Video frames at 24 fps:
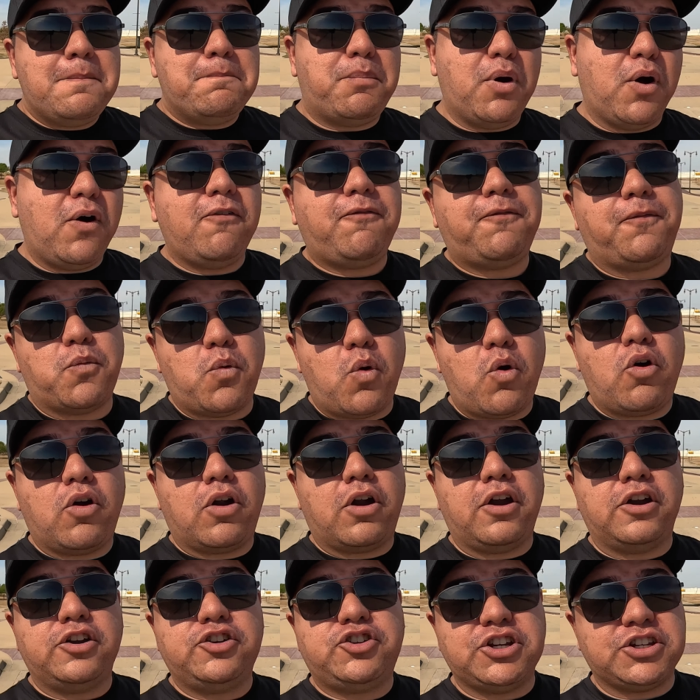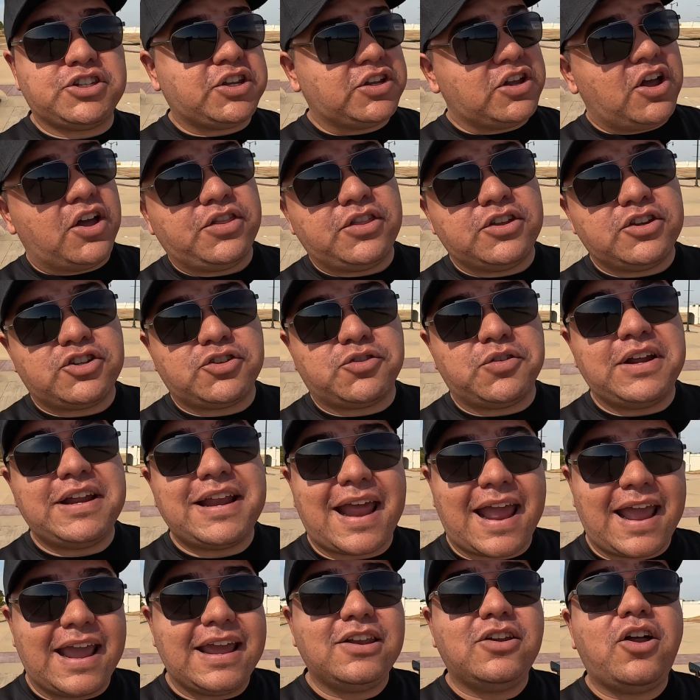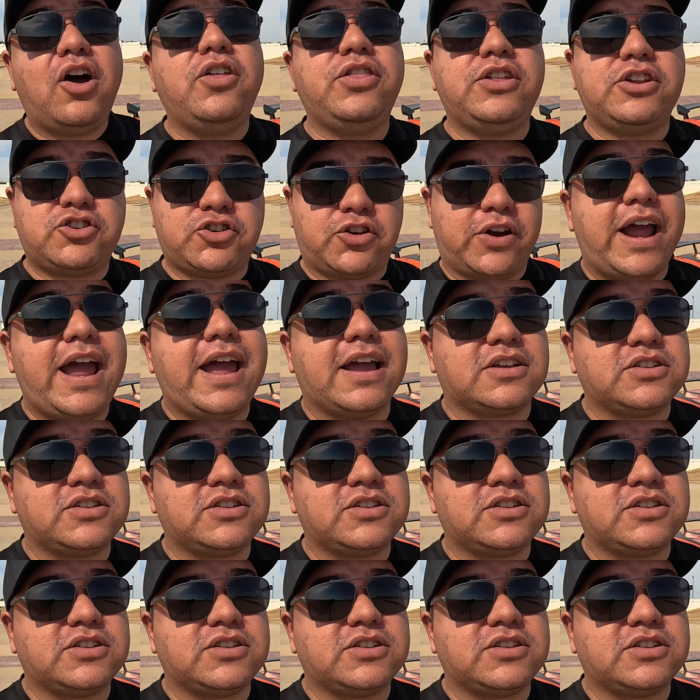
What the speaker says: both for just on the street and on the track.